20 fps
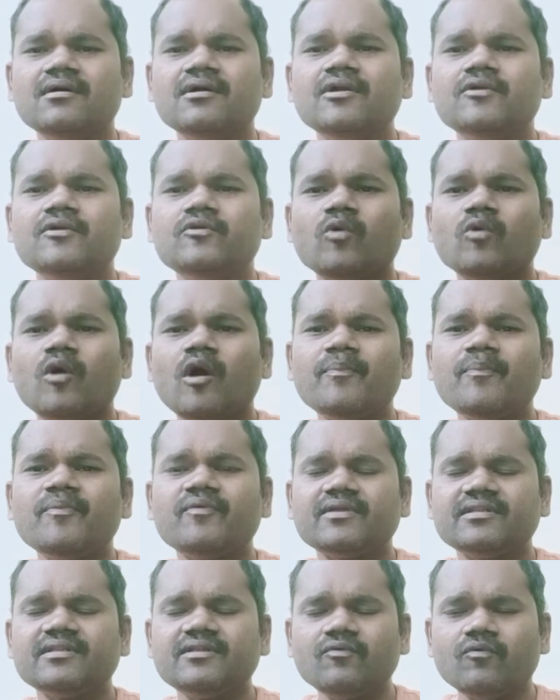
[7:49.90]
to opt
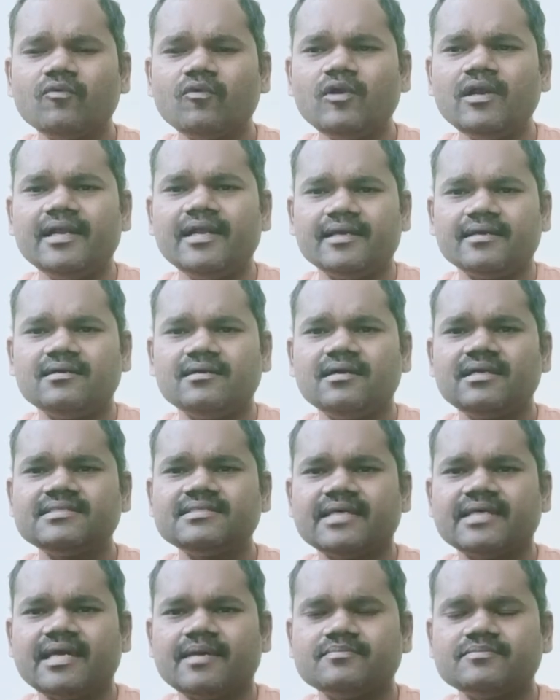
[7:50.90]
for the old
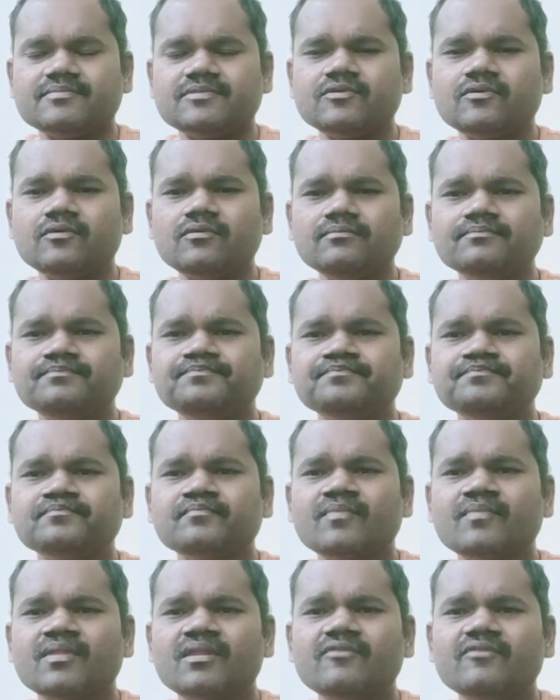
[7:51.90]
regime. So
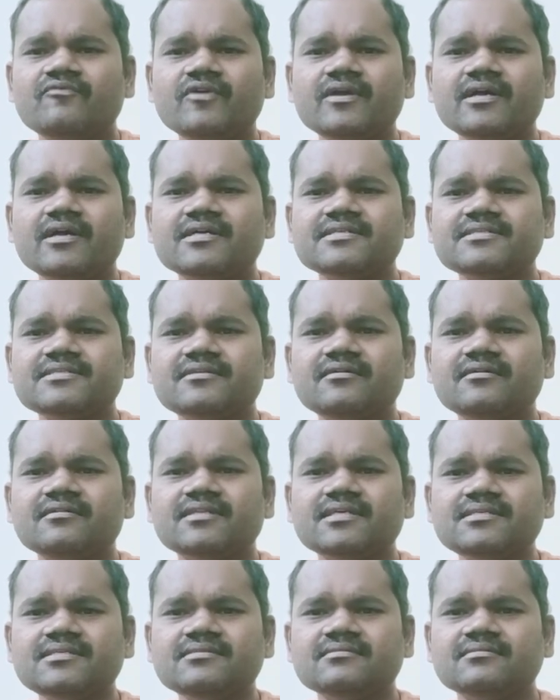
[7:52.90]
if we consider
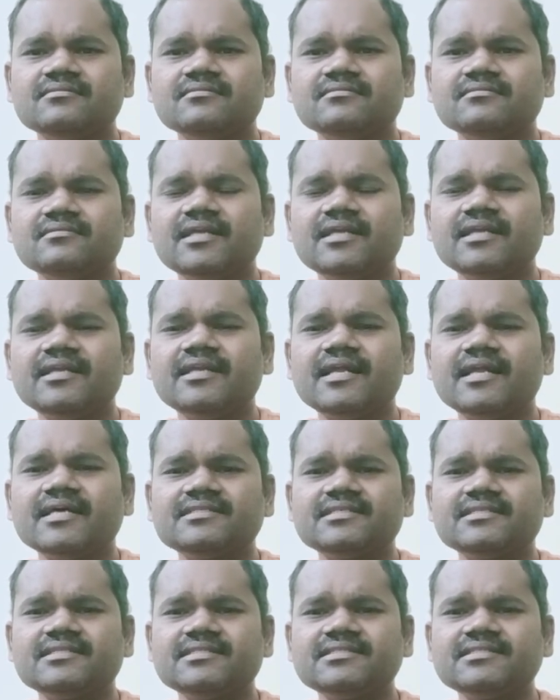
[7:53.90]
this, the
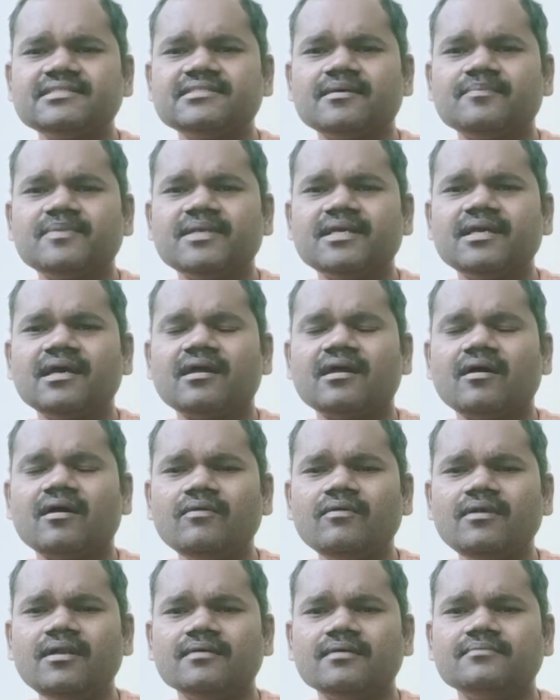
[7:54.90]
deductions is something
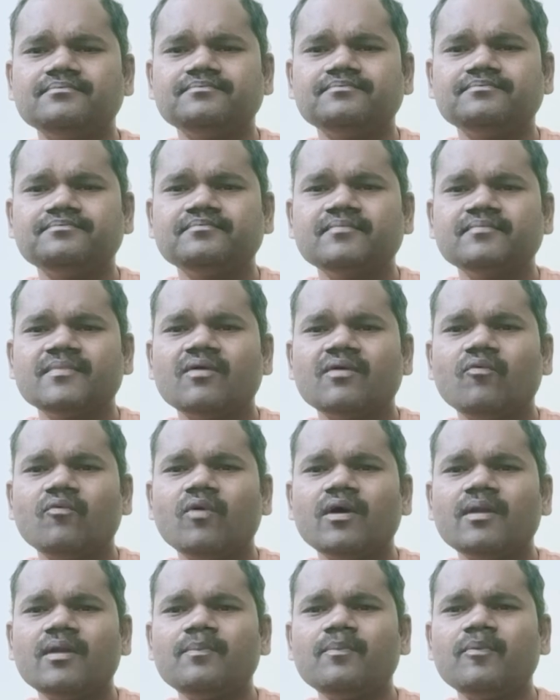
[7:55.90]
around
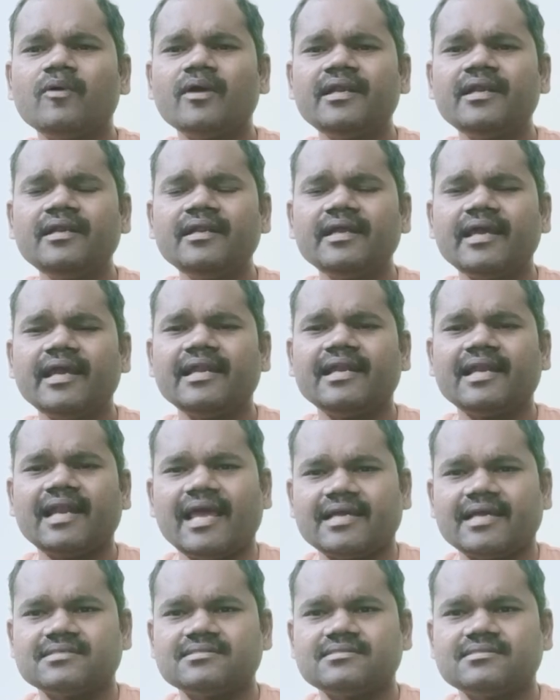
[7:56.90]
1.8
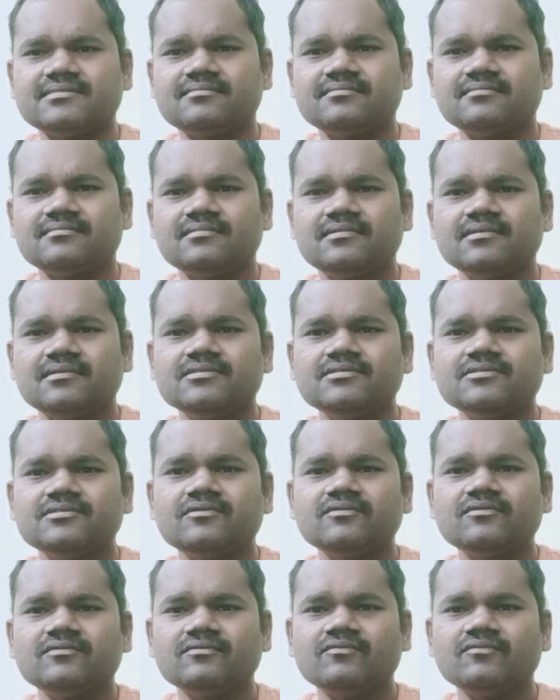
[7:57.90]
lakhs.
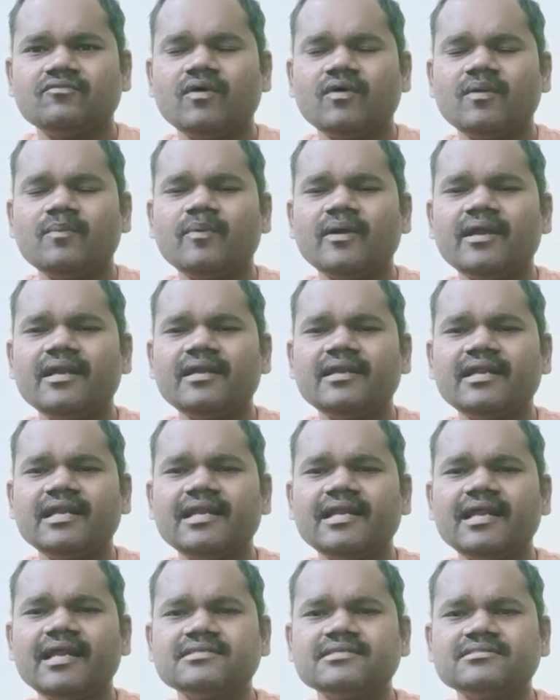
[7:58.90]
So 1.8
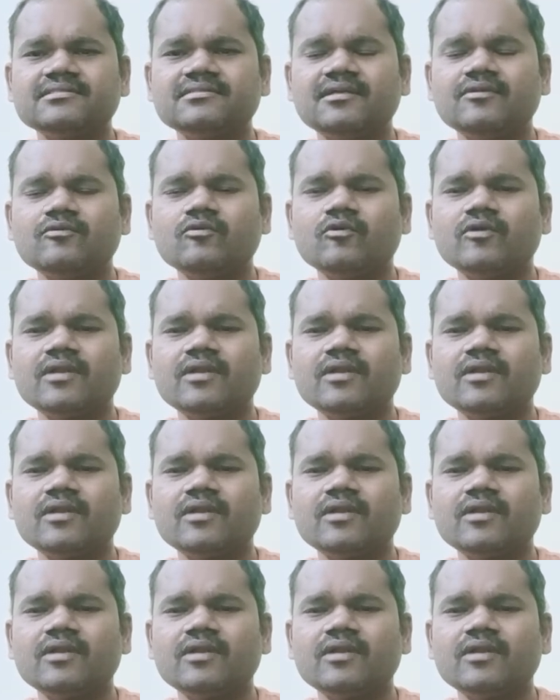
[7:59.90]
lakhs the total